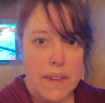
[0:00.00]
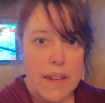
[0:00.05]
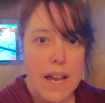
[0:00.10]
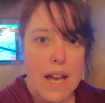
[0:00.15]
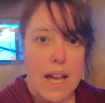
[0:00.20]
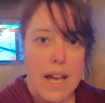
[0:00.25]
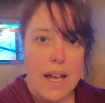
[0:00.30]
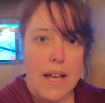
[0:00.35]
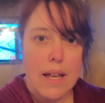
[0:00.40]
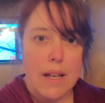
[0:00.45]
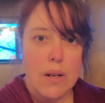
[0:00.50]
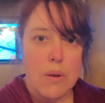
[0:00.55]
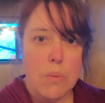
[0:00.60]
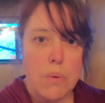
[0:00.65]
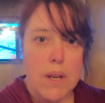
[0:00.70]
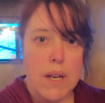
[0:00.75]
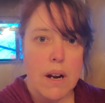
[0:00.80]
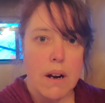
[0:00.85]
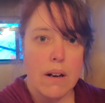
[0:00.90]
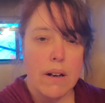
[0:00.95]
And
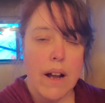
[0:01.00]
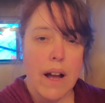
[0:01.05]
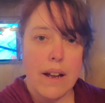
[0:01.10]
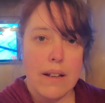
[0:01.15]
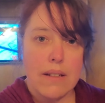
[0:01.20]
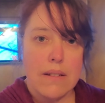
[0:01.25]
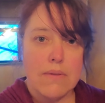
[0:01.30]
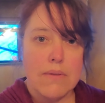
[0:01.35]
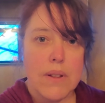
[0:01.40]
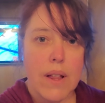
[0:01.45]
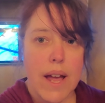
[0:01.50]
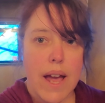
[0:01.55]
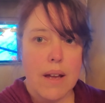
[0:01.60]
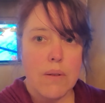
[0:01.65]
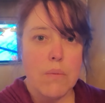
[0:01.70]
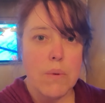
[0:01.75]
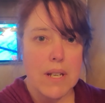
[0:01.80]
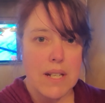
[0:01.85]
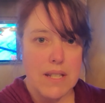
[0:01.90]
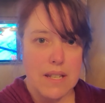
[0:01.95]
we are kind of glad
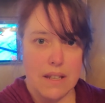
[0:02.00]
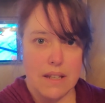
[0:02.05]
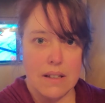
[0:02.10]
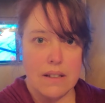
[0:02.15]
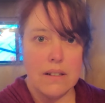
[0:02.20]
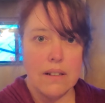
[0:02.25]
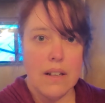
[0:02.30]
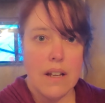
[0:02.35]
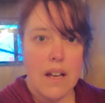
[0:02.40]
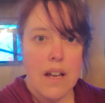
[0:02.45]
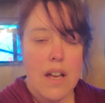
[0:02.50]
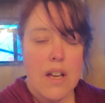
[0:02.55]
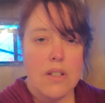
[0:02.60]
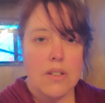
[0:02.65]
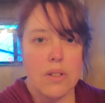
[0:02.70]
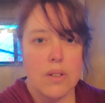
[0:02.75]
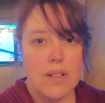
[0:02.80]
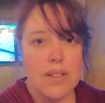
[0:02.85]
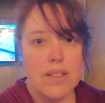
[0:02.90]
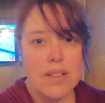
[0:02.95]
we did.
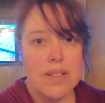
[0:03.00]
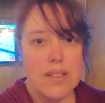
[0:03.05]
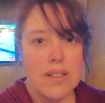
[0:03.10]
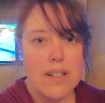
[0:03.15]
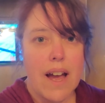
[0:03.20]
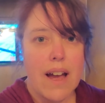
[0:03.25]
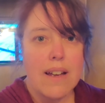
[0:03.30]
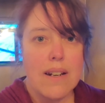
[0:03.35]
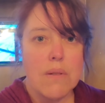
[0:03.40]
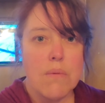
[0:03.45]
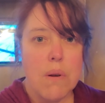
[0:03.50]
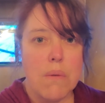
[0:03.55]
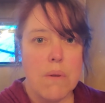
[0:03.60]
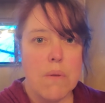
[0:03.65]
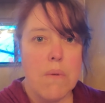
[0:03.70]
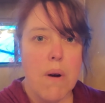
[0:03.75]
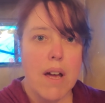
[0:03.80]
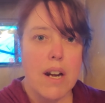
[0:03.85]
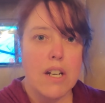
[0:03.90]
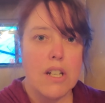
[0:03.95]
So this is kind of what we
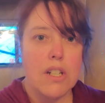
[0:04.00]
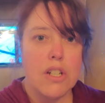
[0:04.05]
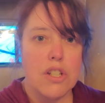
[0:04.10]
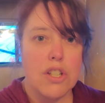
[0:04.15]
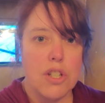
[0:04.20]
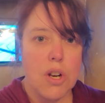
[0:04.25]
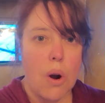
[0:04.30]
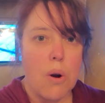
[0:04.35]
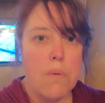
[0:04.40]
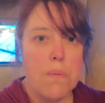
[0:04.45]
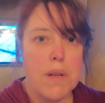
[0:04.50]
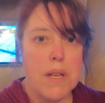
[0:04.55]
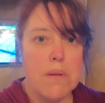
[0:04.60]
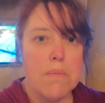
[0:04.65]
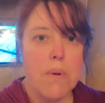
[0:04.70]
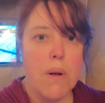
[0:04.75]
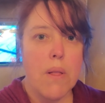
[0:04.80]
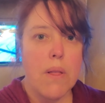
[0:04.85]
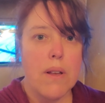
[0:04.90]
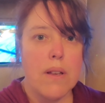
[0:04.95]
wanted to show
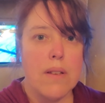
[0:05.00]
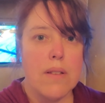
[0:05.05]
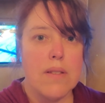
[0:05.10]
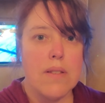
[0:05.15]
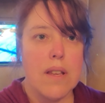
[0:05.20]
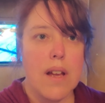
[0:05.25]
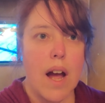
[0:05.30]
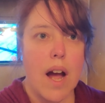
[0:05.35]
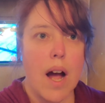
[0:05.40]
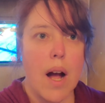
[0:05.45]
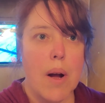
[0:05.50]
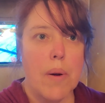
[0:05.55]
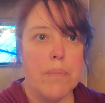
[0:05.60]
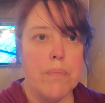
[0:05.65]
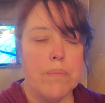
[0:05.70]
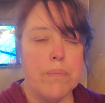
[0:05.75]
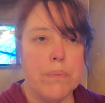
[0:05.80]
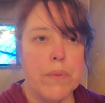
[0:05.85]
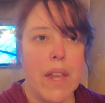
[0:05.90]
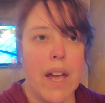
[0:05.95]
people is
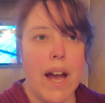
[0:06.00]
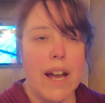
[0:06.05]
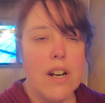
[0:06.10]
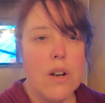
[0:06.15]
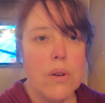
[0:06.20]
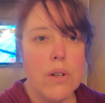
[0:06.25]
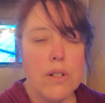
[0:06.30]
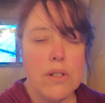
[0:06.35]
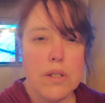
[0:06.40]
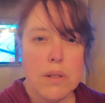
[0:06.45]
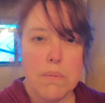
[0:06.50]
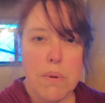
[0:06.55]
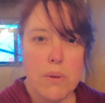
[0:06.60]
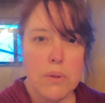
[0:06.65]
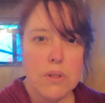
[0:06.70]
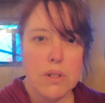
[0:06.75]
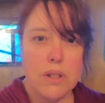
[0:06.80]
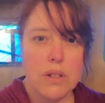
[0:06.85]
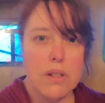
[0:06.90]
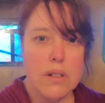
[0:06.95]
I know you're
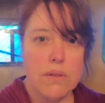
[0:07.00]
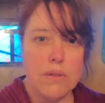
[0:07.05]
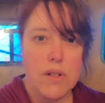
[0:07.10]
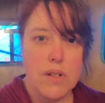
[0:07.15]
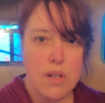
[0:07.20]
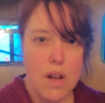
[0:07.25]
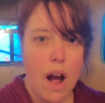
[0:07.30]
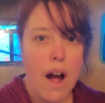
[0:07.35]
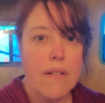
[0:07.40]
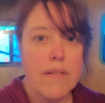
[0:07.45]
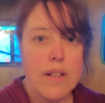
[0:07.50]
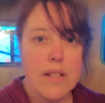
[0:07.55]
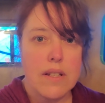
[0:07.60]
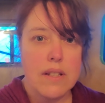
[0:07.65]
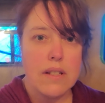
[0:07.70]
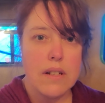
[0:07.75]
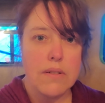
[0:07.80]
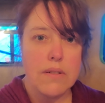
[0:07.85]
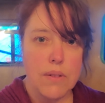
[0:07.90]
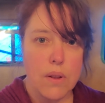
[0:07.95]
supposed to look for softness
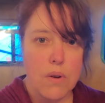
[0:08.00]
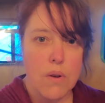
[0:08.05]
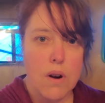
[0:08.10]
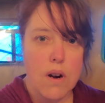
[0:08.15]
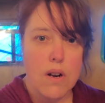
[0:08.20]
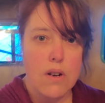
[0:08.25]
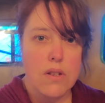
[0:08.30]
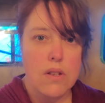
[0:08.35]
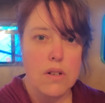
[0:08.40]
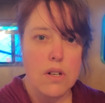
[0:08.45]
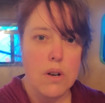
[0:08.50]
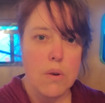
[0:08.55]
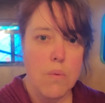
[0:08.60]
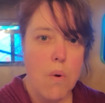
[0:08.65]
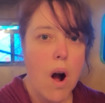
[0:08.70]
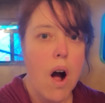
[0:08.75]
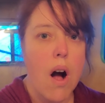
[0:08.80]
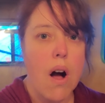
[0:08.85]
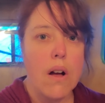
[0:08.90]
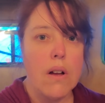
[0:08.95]
in your floors or your
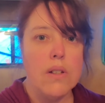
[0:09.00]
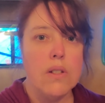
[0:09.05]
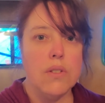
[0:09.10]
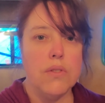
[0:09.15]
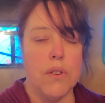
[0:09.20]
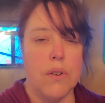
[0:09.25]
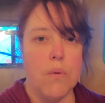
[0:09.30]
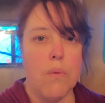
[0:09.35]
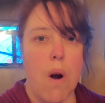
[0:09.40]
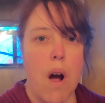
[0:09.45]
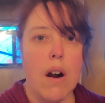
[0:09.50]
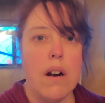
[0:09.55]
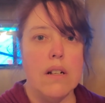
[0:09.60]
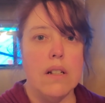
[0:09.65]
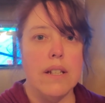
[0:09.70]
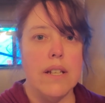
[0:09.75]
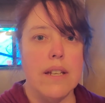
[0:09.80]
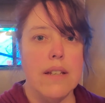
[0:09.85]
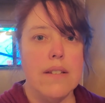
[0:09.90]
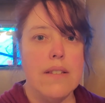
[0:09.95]
walls for water
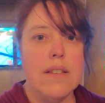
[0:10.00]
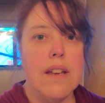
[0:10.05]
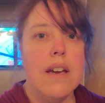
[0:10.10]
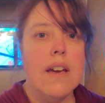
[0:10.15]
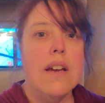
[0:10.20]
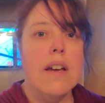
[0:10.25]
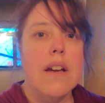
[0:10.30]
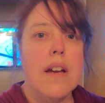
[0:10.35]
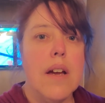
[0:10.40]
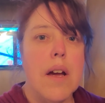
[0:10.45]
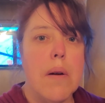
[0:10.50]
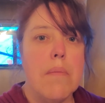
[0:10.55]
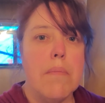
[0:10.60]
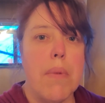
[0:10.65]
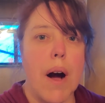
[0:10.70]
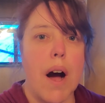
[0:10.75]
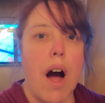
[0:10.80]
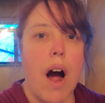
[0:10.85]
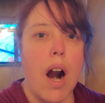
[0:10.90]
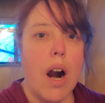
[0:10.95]
leaks,
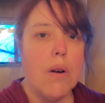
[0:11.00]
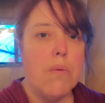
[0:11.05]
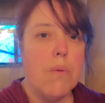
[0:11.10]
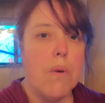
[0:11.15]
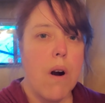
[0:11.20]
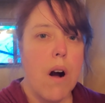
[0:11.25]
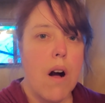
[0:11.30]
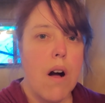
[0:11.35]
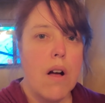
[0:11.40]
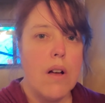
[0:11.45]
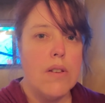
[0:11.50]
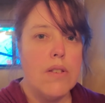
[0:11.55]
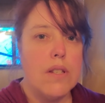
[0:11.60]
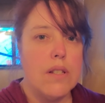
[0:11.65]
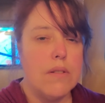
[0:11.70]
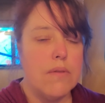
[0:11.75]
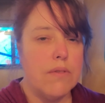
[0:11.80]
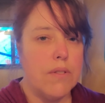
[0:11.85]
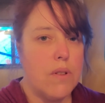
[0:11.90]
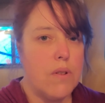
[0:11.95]
but our walls
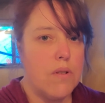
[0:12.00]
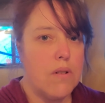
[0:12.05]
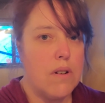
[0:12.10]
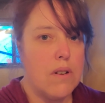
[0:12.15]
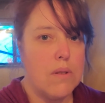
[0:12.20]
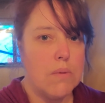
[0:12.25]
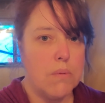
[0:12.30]
and floors